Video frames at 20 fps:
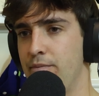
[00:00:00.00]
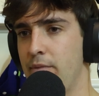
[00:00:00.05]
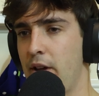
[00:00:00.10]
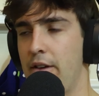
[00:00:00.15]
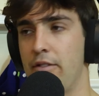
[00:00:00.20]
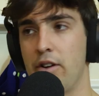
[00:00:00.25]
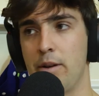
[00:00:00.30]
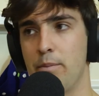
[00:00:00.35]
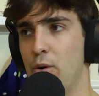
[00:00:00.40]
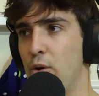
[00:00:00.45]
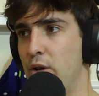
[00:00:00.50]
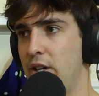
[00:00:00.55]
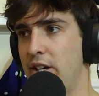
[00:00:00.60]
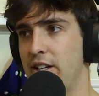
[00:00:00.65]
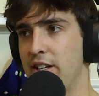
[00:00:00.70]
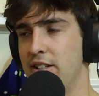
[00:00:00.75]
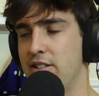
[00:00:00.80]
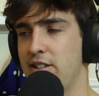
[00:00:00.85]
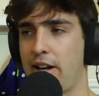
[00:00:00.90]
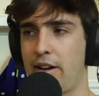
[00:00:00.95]
every
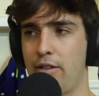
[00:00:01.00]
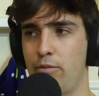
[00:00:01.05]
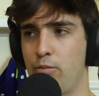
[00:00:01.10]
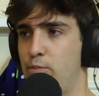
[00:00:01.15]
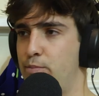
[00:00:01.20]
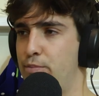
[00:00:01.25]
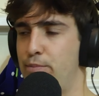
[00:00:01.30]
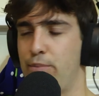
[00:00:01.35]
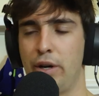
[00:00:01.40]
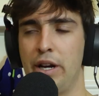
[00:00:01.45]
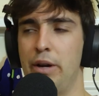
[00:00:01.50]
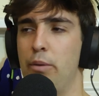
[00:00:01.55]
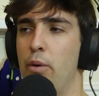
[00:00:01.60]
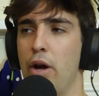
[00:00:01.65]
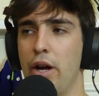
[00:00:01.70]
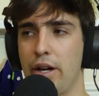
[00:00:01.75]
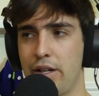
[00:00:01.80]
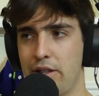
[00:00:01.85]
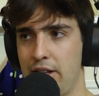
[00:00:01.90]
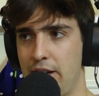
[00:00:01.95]
morning. It's like a
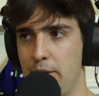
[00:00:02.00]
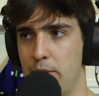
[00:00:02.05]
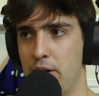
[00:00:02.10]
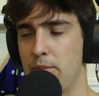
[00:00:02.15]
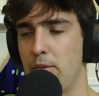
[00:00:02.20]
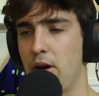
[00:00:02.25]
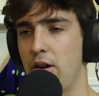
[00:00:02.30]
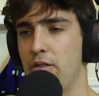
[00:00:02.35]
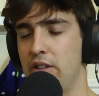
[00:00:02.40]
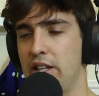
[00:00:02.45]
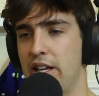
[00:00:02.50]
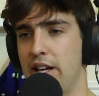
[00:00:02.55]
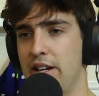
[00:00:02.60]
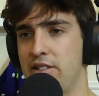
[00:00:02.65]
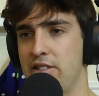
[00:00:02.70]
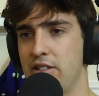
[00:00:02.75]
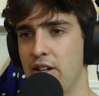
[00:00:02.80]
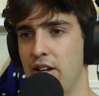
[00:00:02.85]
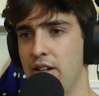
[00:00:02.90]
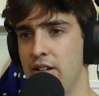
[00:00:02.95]
pre-work thing when I'm over there.
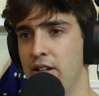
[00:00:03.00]
So